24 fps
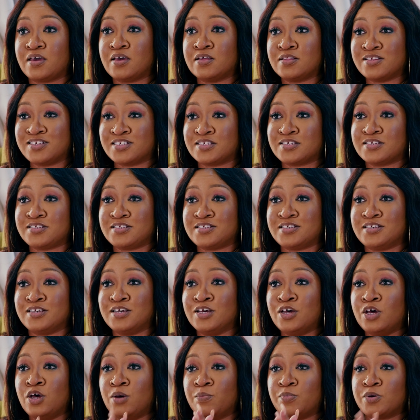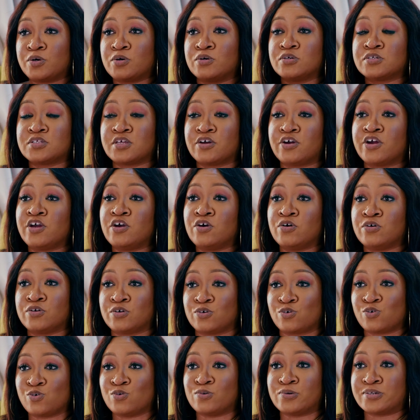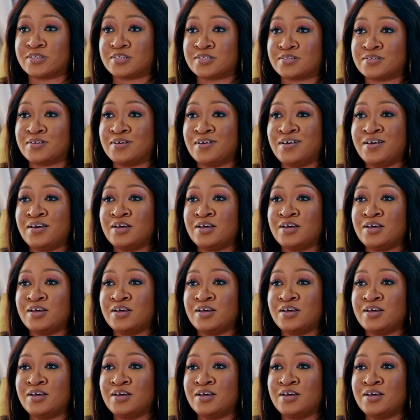in the city because they're here on a course.